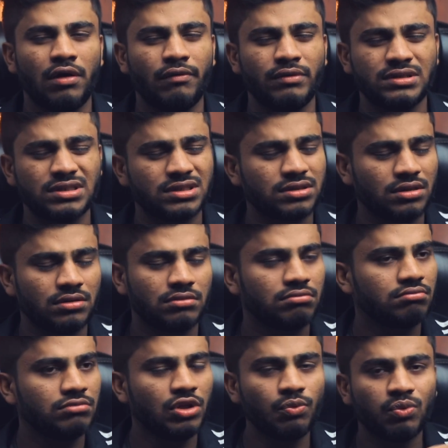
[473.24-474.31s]
which is
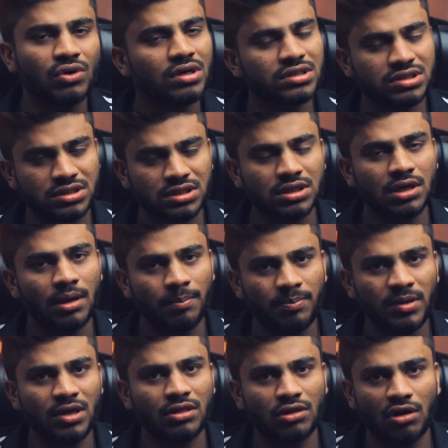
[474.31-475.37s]
the worst
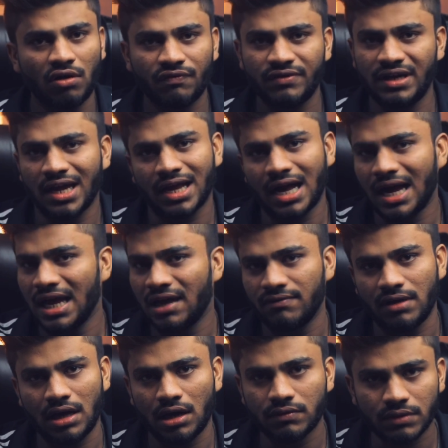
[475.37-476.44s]
piece of tech I
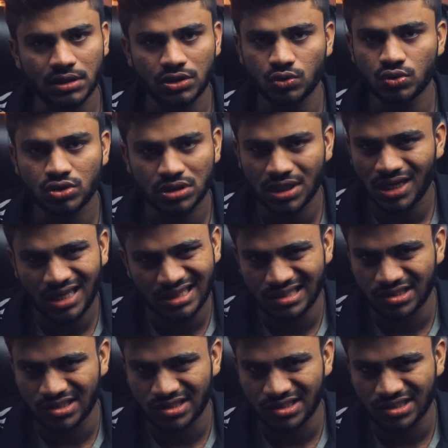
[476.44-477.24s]
have ever used in